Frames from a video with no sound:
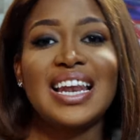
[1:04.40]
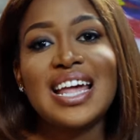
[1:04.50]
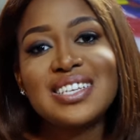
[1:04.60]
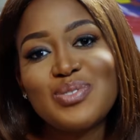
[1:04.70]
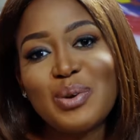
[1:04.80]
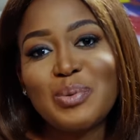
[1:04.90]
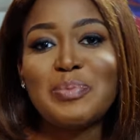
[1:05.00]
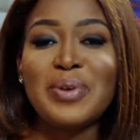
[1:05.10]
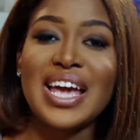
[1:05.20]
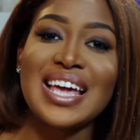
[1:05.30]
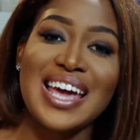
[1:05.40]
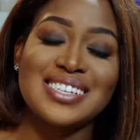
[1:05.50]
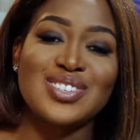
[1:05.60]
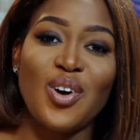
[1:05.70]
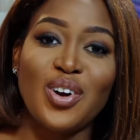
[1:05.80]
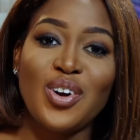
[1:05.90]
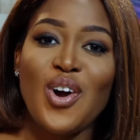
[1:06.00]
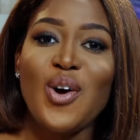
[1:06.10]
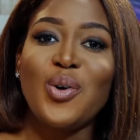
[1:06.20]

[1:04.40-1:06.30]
And then later on, we'll bring a guest on